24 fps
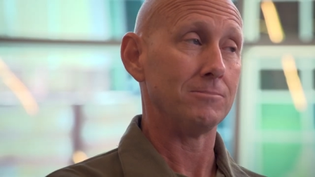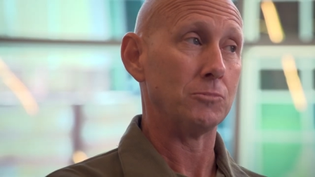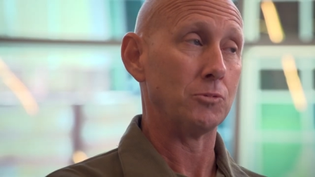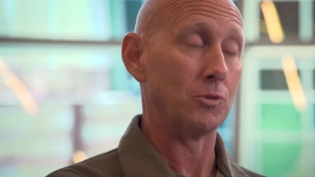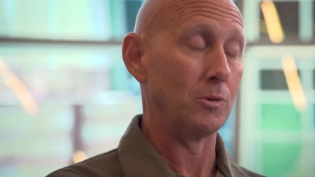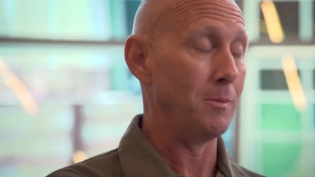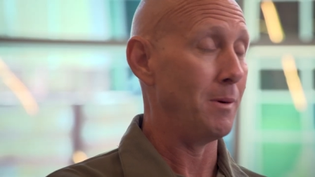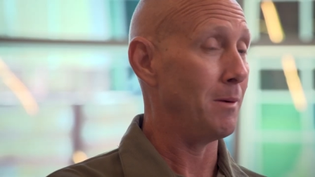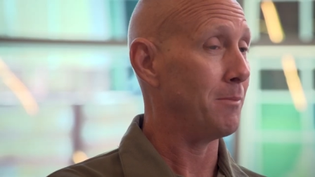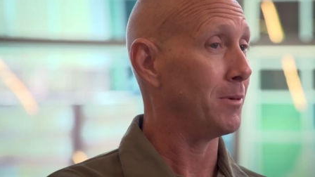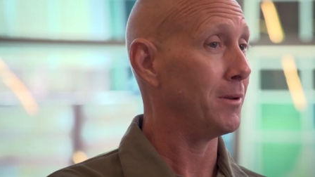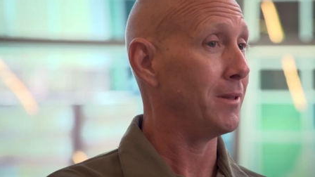
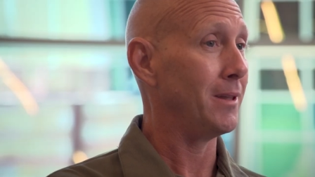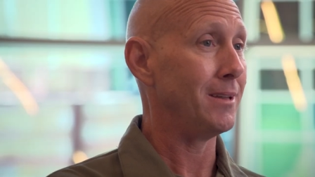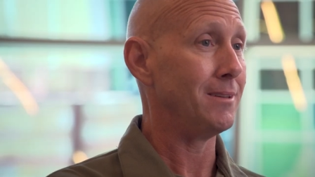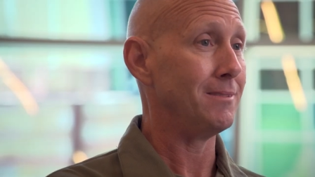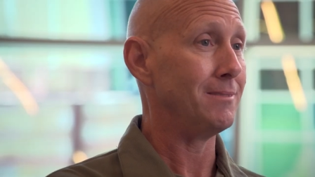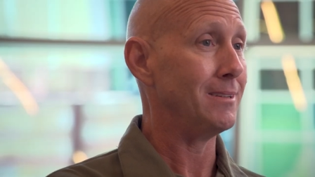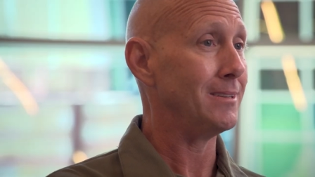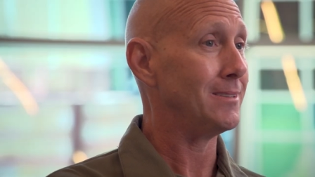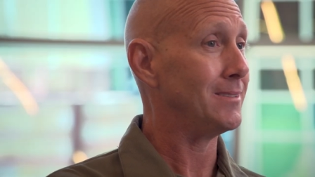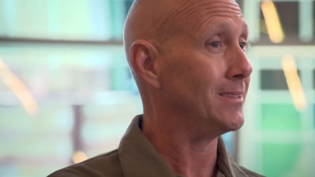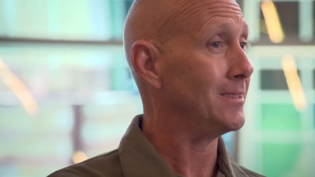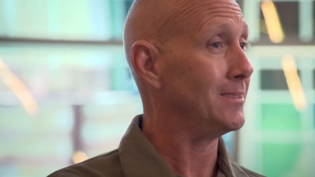Remember
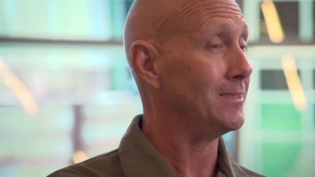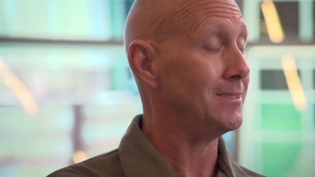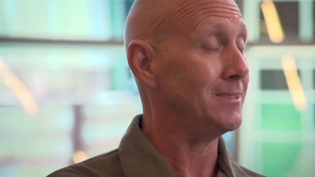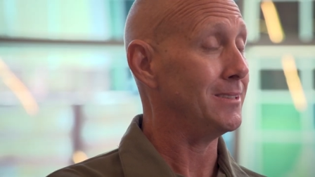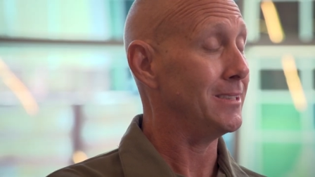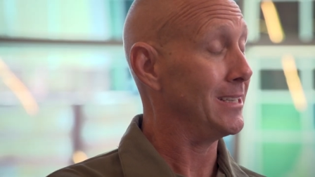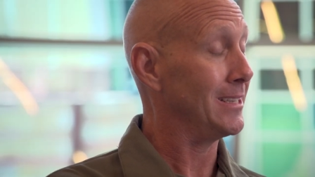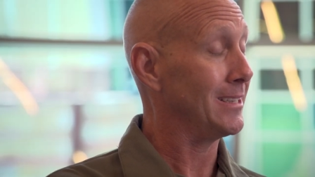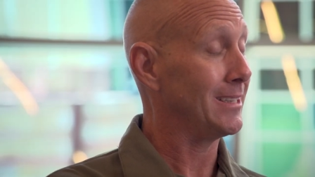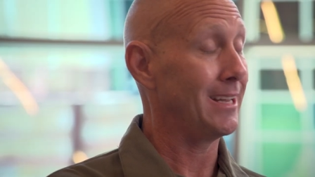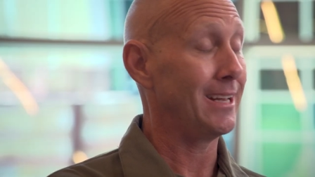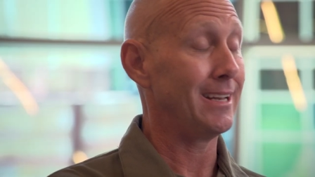that you
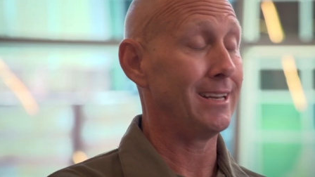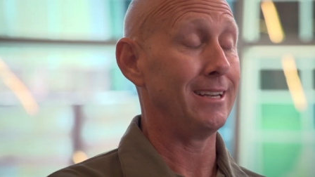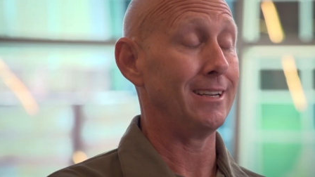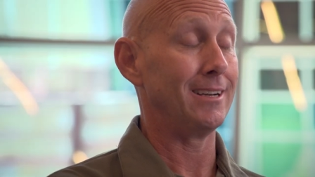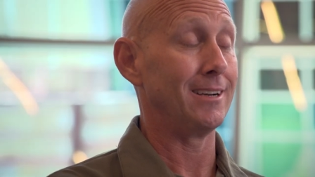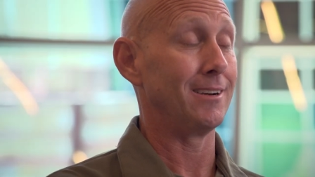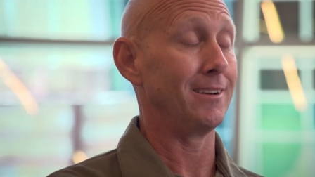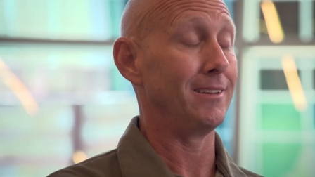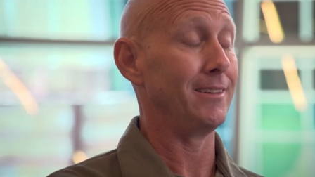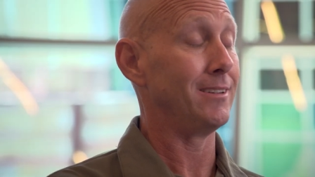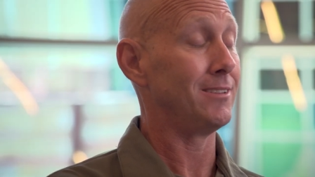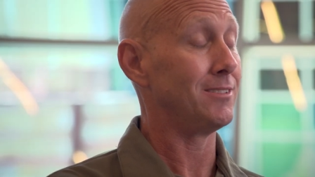didn't get
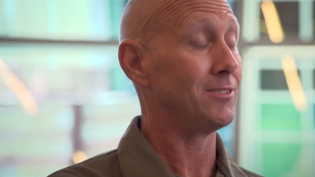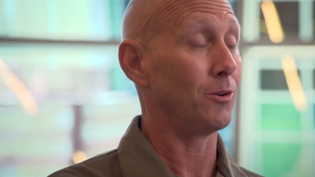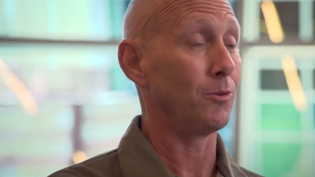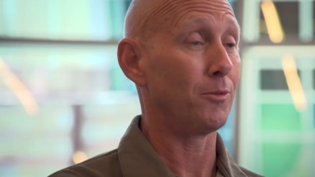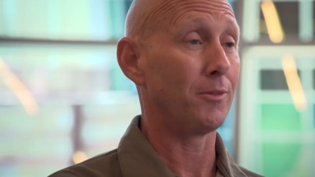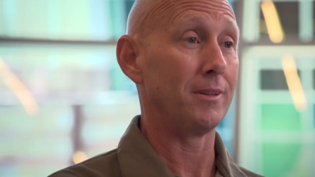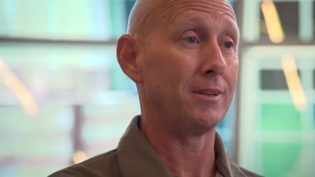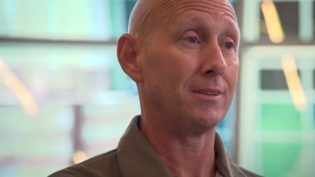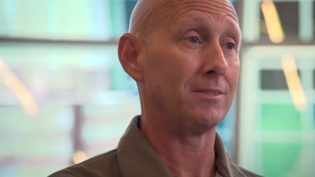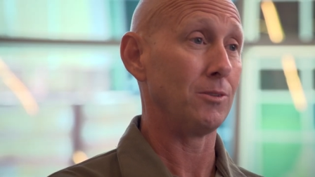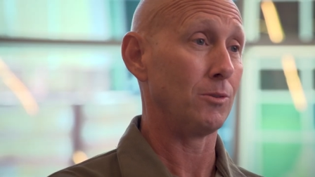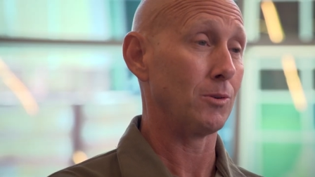here, and
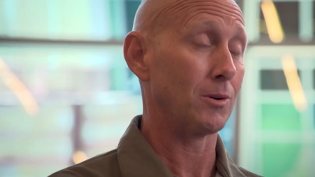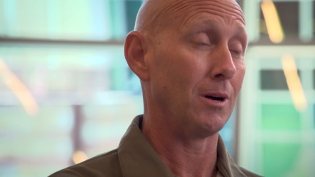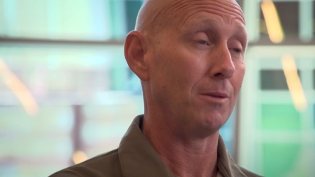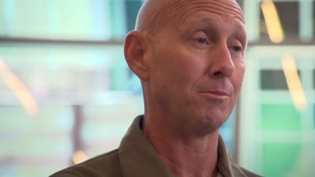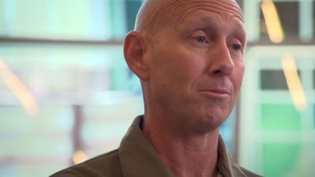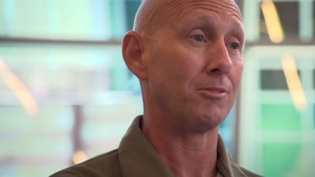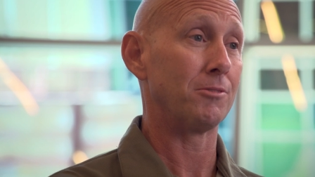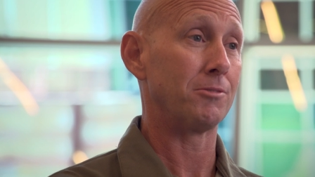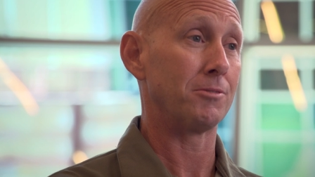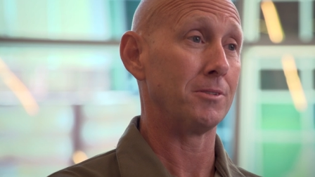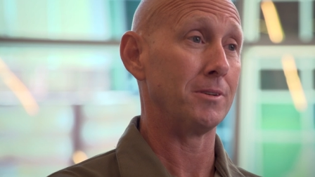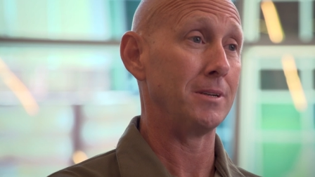things don't come
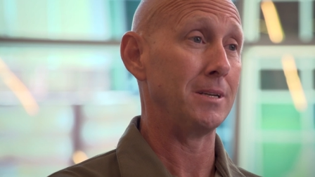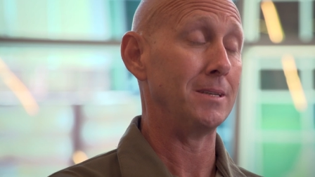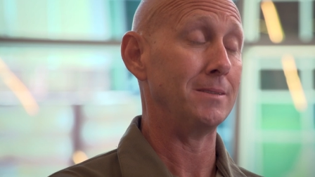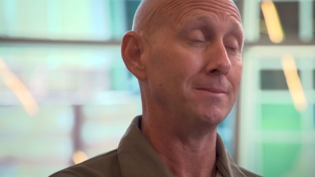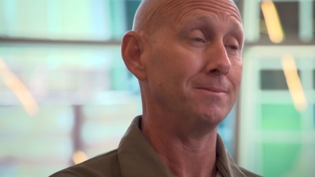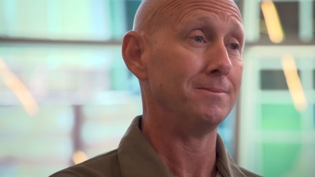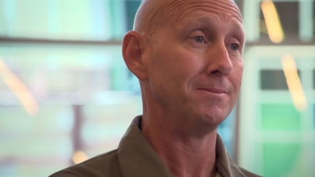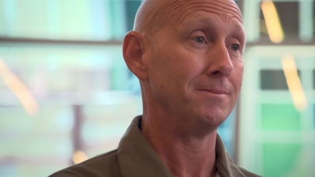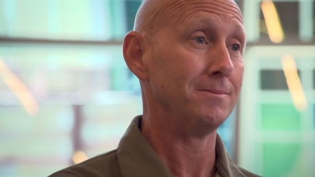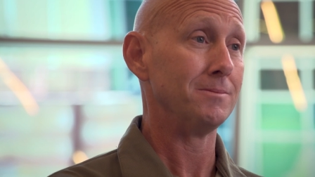for free.